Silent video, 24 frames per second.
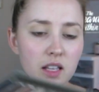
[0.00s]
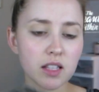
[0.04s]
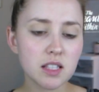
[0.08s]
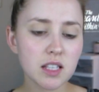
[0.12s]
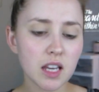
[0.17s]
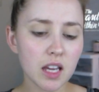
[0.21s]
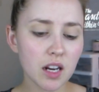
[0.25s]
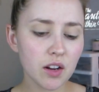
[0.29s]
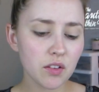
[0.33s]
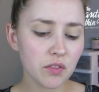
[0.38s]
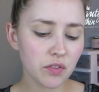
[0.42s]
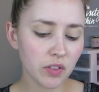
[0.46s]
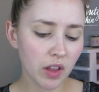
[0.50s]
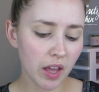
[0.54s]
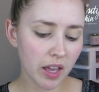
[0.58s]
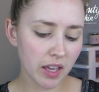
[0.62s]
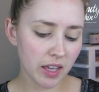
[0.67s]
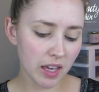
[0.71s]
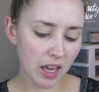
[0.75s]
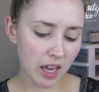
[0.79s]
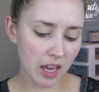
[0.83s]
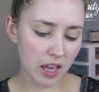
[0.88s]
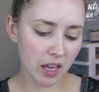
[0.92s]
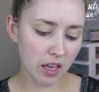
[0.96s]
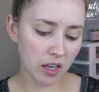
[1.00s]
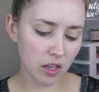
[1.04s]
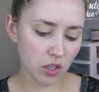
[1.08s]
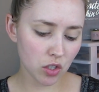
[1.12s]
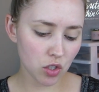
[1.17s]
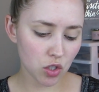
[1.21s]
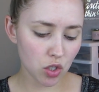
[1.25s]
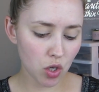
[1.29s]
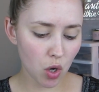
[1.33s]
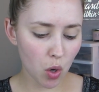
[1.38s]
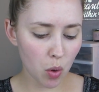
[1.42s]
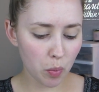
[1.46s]
It's kind of like a
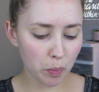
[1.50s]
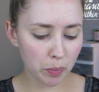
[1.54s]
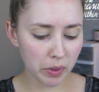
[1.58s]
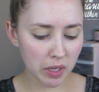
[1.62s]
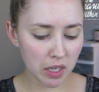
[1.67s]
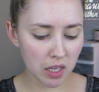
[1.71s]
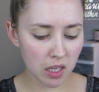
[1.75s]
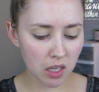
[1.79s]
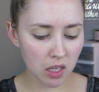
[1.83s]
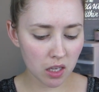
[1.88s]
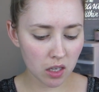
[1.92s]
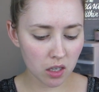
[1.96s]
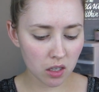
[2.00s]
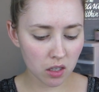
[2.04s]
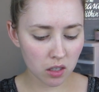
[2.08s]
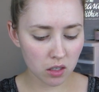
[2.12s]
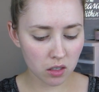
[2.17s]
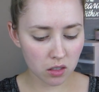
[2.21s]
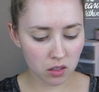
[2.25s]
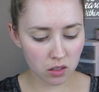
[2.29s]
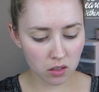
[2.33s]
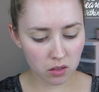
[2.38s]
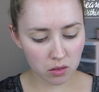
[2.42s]
taupey,